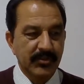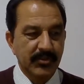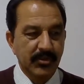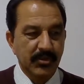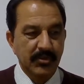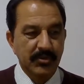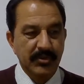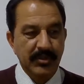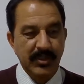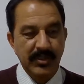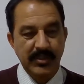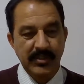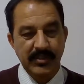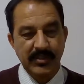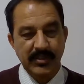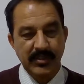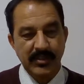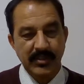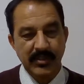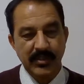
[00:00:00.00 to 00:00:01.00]
so
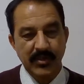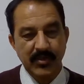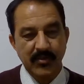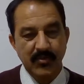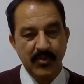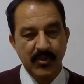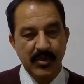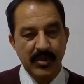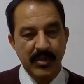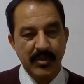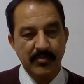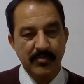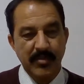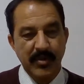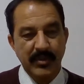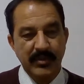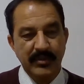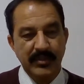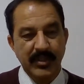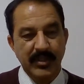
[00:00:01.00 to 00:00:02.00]
that we can
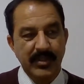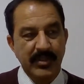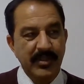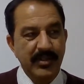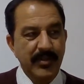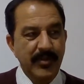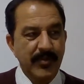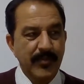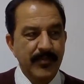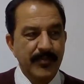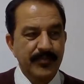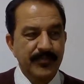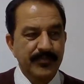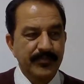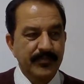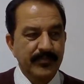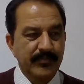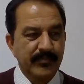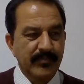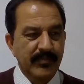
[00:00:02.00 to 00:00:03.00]
pick the
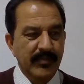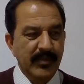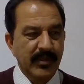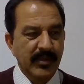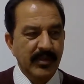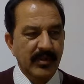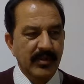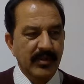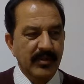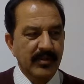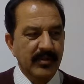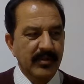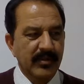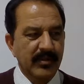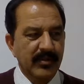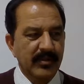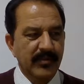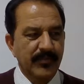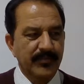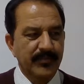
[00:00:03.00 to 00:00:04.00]

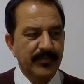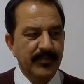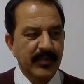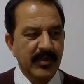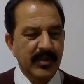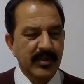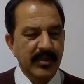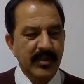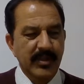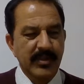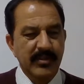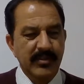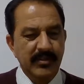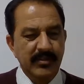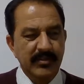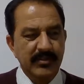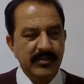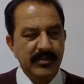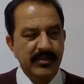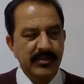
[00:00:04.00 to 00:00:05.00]
right
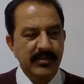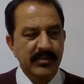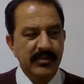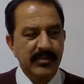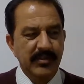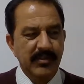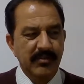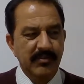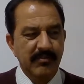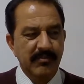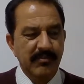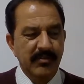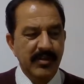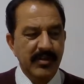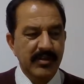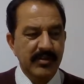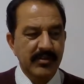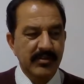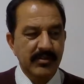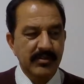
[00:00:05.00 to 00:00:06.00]
answer.
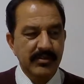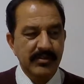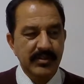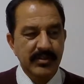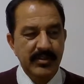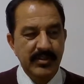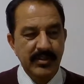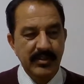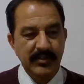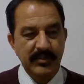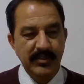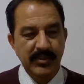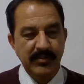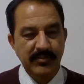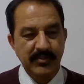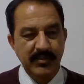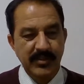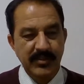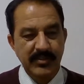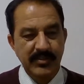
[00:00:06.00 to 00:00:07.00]
When considering
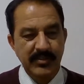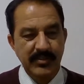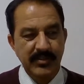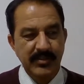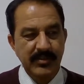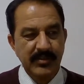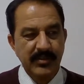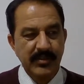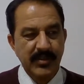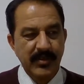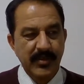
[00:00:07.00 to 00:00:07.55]
the fresh